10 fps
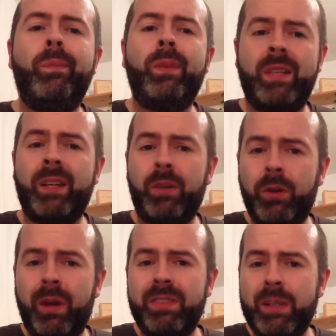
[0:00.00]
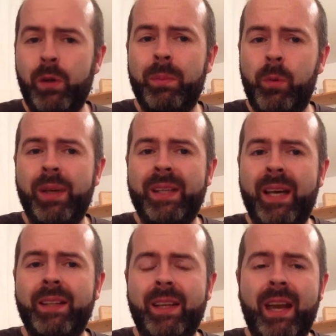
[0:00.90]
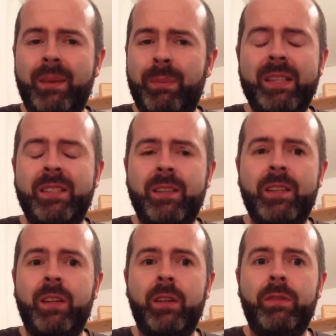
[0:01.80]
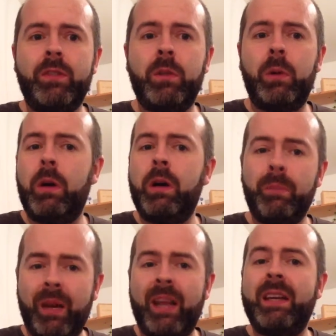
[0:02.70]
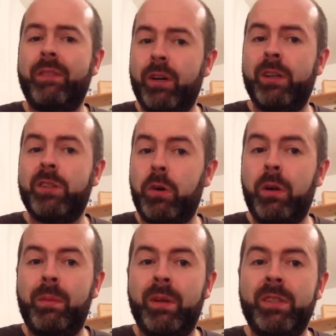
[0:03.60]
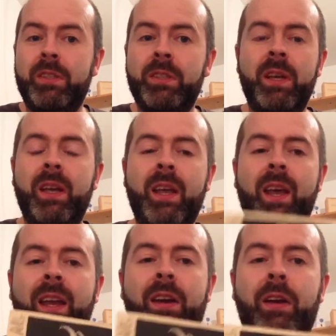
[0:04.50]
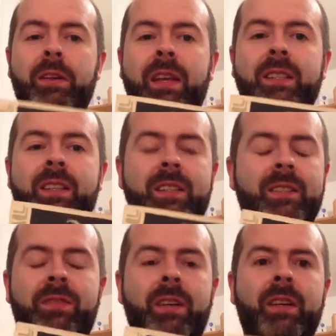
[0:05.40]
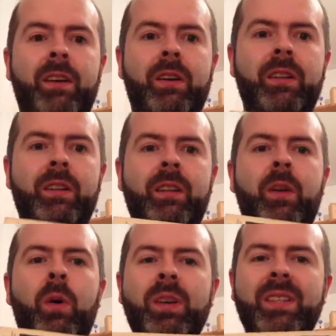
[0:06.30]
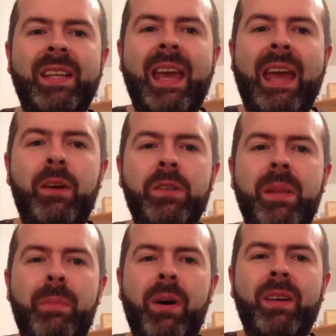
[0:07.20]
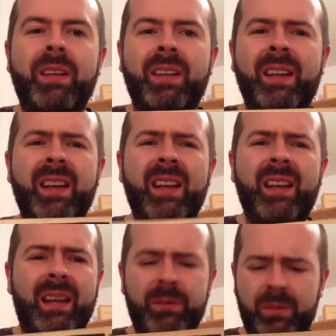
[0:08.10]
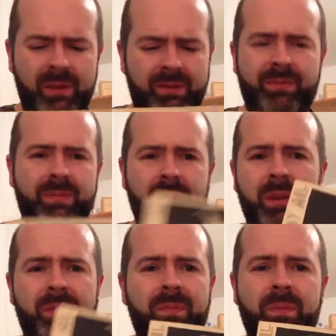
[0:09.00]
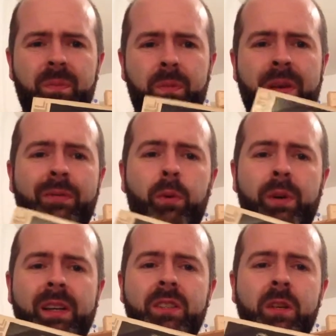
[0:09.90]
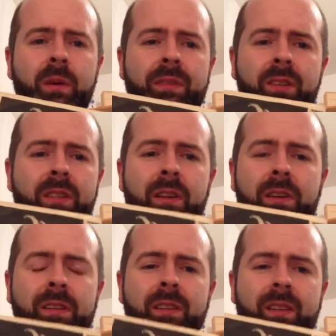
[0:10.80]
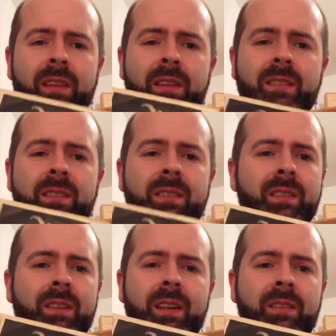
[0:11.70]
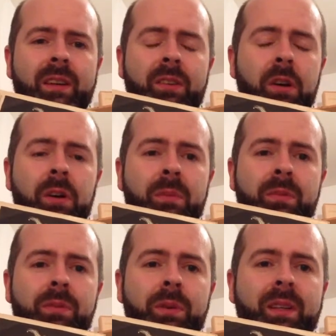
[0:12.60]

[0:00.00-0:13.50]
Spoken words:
Sonic Youth obviously owe them a wee debt, and I had been listening to Sonic Youth for so long, but I had never heard Destroy All Monsters. And I heard this, and I just fucking heard the noise and the chaos and the punk, and like it was only 3 or 4 years ago I first heard this song, and never even heard of them before.